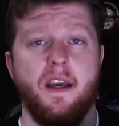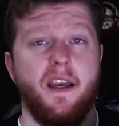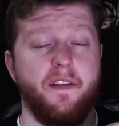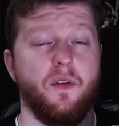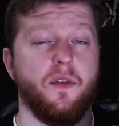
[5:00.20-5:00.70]

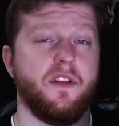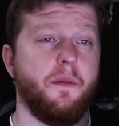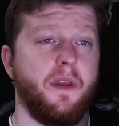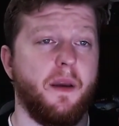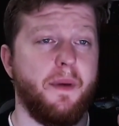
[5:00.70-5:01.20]
If you want
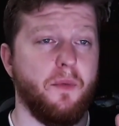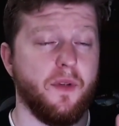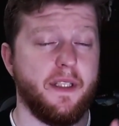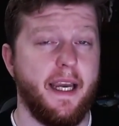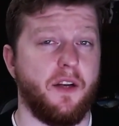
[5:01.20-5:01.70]
something a bit more
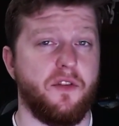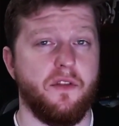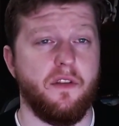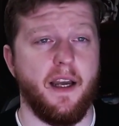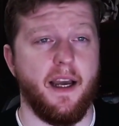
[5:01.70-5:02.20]

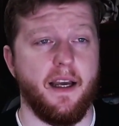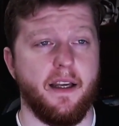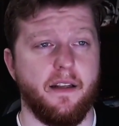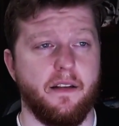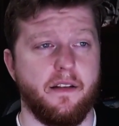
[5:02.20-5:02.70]
textured
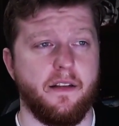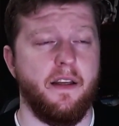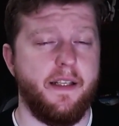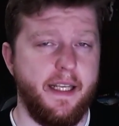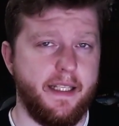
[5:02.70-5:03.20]
and
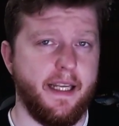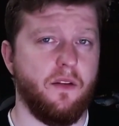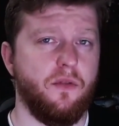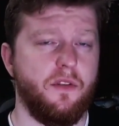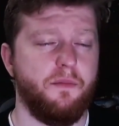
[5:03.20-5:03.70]

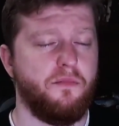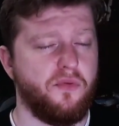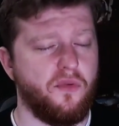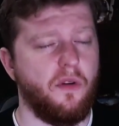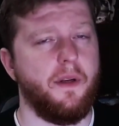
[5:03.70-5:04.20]
detailed,
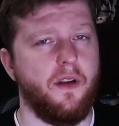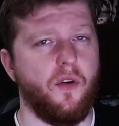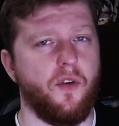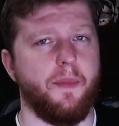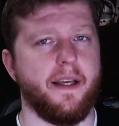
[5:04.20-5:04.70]
probably
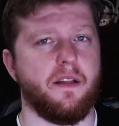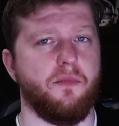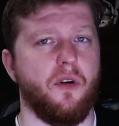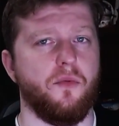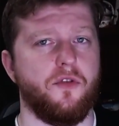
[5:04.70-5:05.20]
not your best
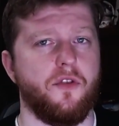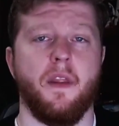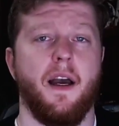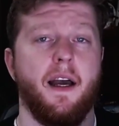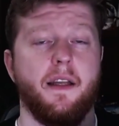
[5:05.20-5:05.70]
approach.
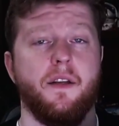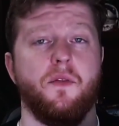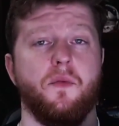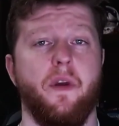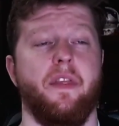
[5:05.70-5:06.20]
And
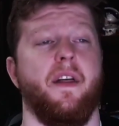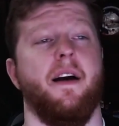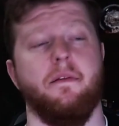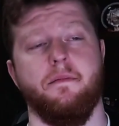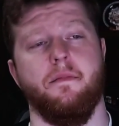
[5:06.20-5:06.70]
with
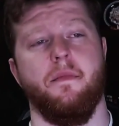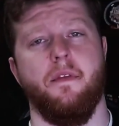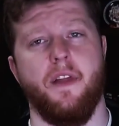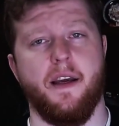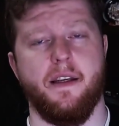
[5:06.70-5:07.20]
that,
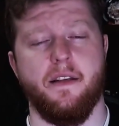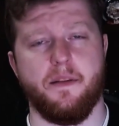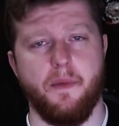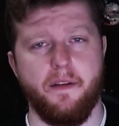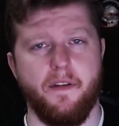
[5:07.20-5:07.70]
that
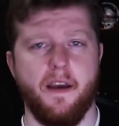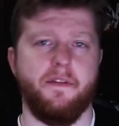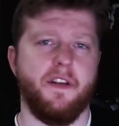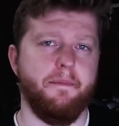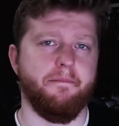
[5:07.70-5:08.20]
is my five
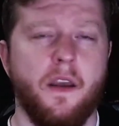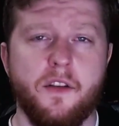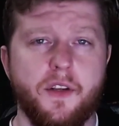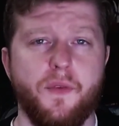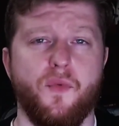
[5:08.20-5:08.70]
done.
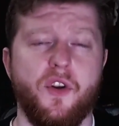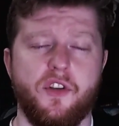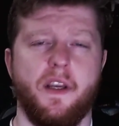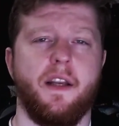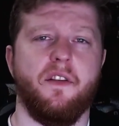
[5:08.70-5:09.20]
So you've
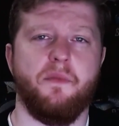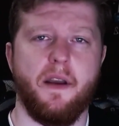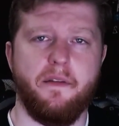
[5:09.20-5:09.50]
reached the end of my